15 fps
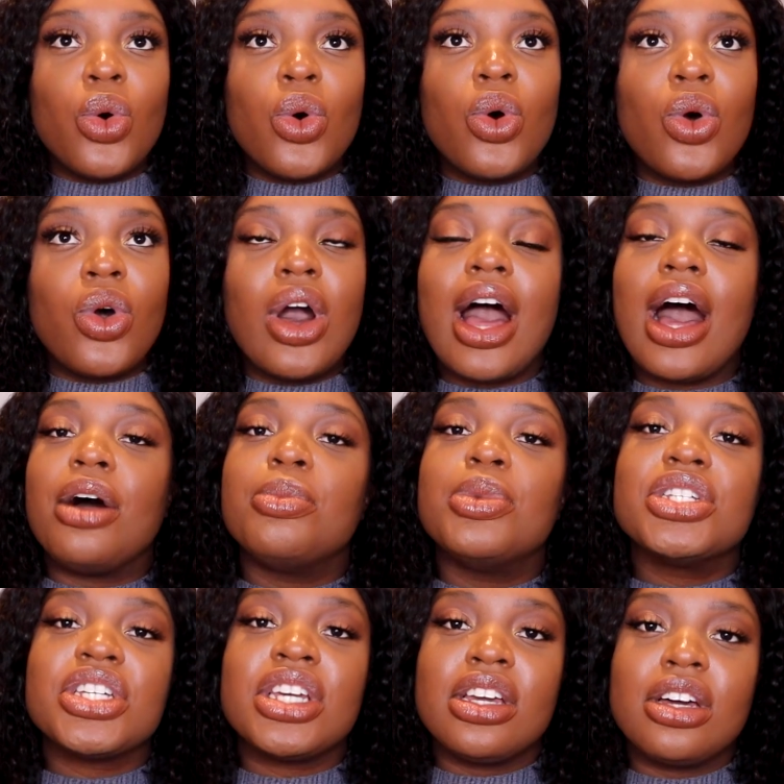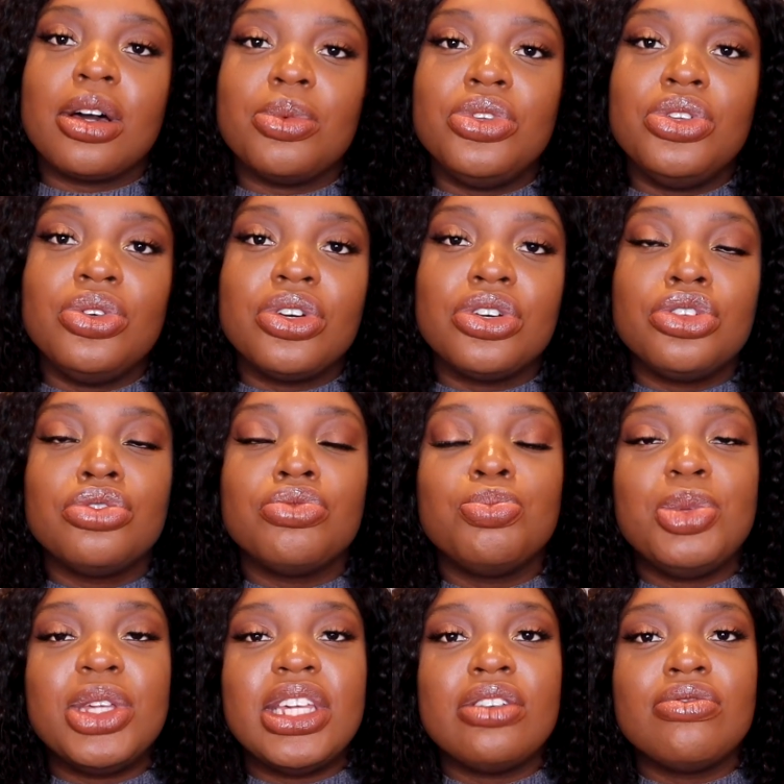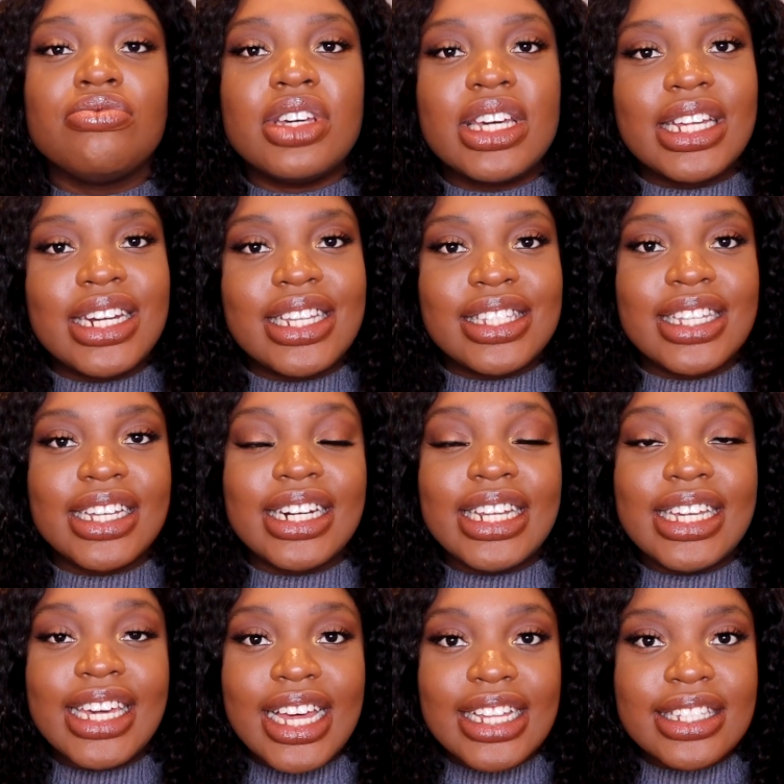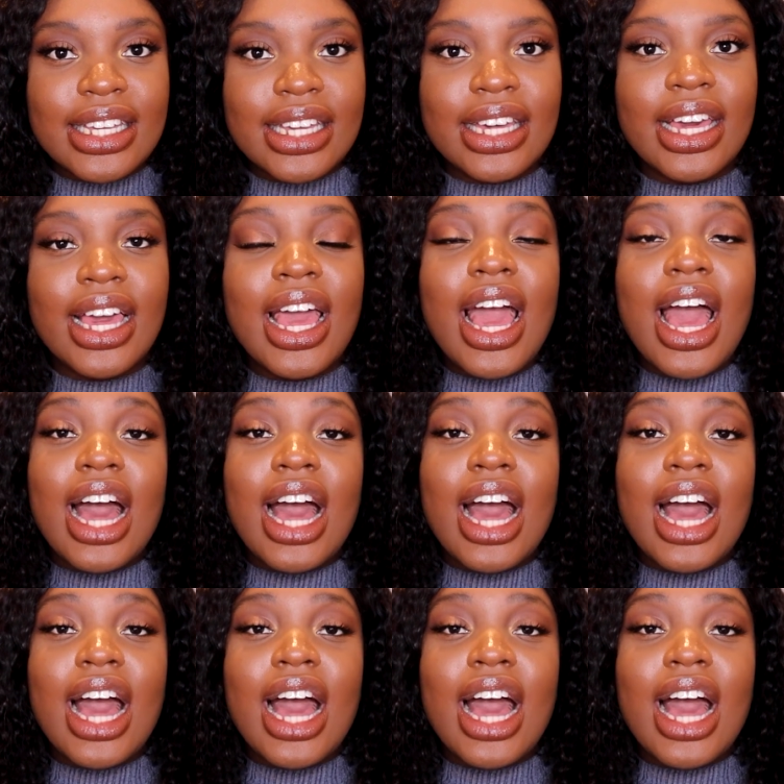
or how much income you could be realistically getting,